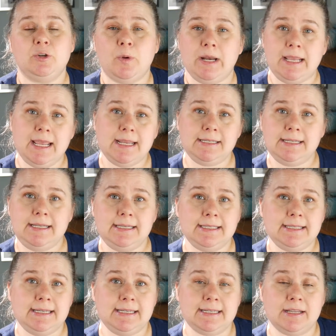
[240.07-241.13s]
2018
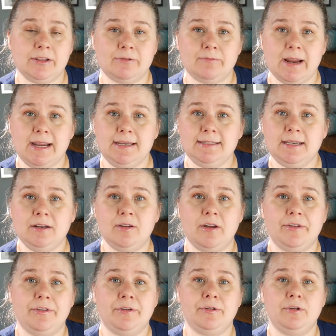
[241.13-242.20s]
season, the Rays had
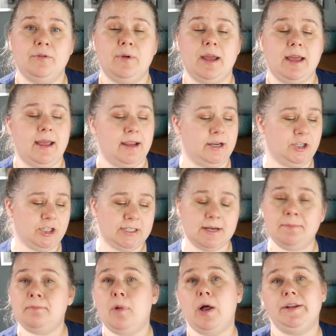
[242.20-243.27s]
gone through just a
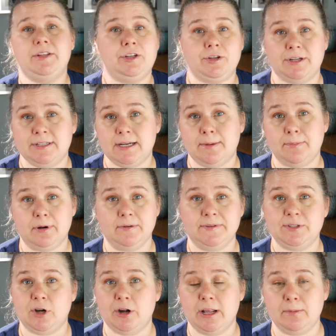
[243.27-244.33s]
monstrous number of
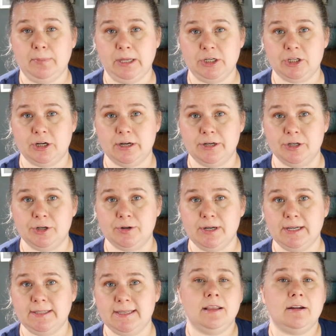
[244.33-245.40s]
starting pitcher
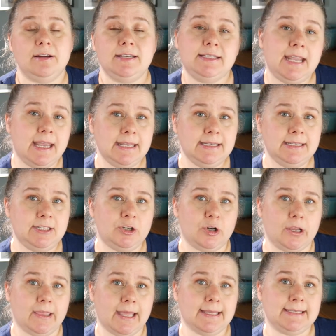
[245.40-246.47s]
injuries. Their intent
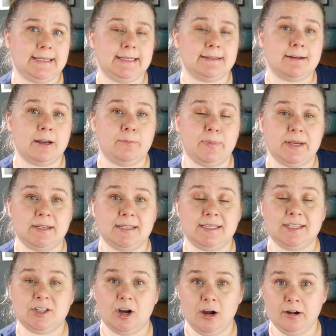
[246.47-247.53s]
during that season had been to
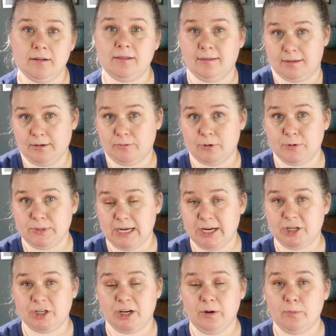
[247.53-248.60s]
start the
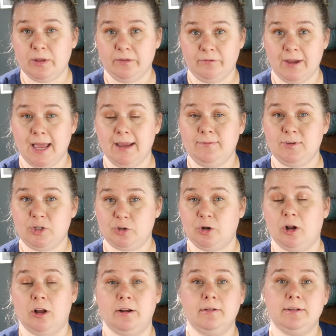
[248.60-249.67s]
rotation with 5
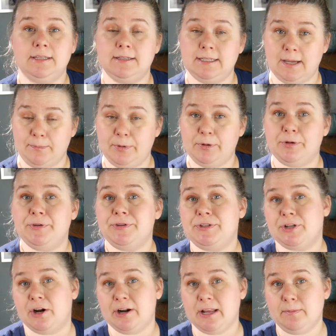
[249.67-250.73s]
strong, typical
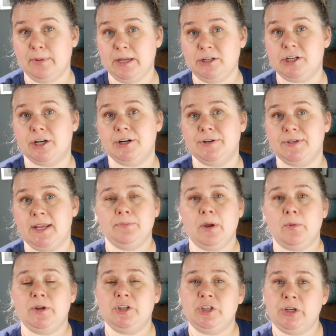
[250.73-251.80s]
starting pitchers. But
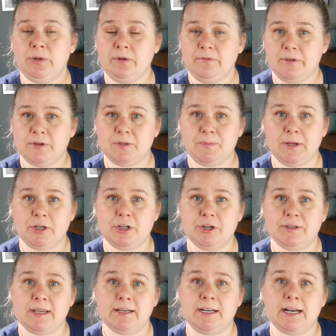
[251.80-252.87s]
when 2 of those
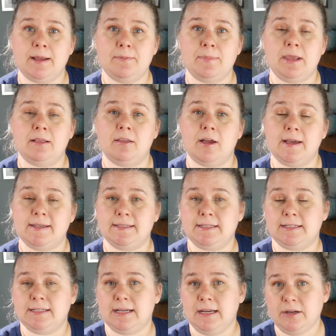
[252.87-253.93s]
pitchers ended up being
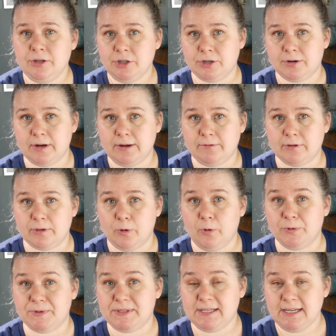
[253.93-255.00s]
lost to injury for the
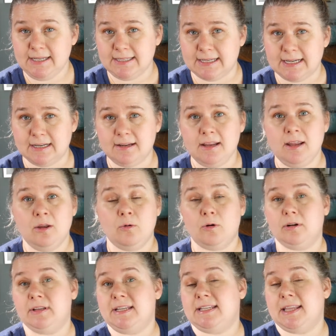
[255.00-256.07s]
whole season, or
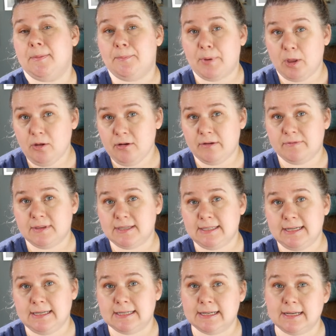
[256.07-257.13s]
at least the bulk of the
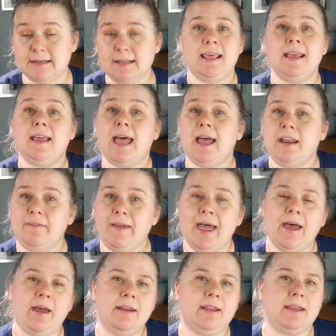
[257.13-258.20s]
season, they kind of
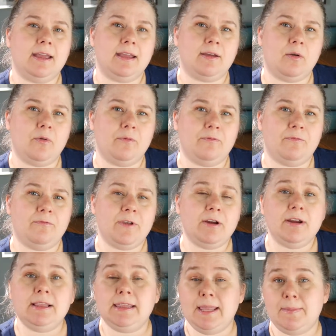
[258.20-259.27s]
had
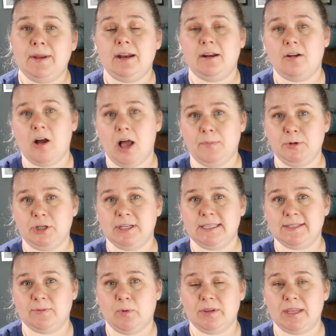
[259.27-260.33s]
very limited
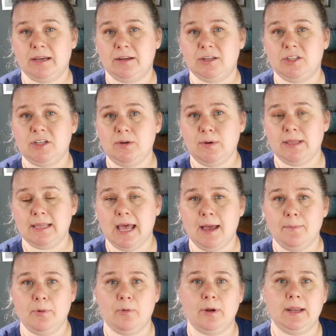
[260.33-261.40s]
options of what they could do at
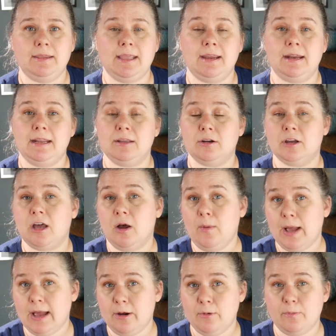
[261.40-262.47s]
that point. They could either go
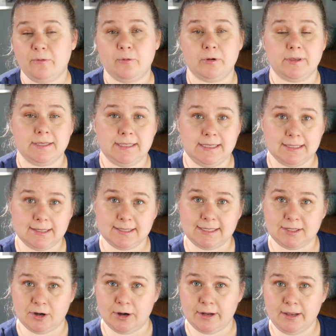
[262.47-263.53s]
out before the season
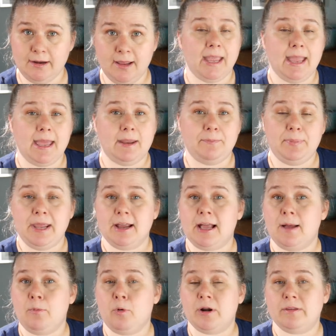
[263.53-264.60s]
started and pick
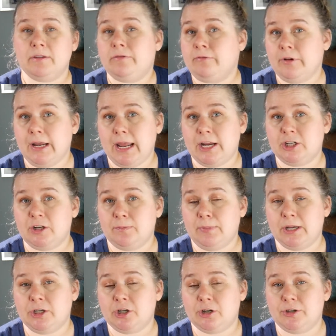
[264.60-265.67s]
up one of the free agent
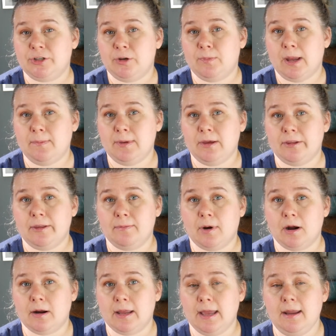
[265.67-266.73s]
pitchers who might be on the
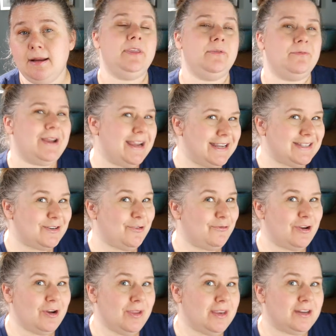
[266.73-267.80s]
market. The Rays are
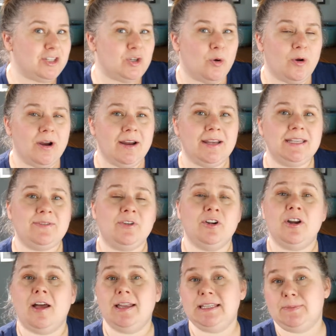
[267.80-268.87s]
fairly notorious for
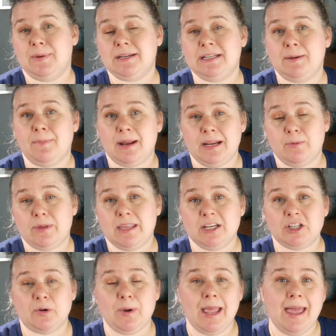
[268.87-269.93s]
not spending money when they
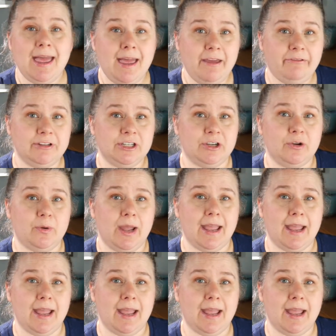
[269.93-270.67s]
don't have to,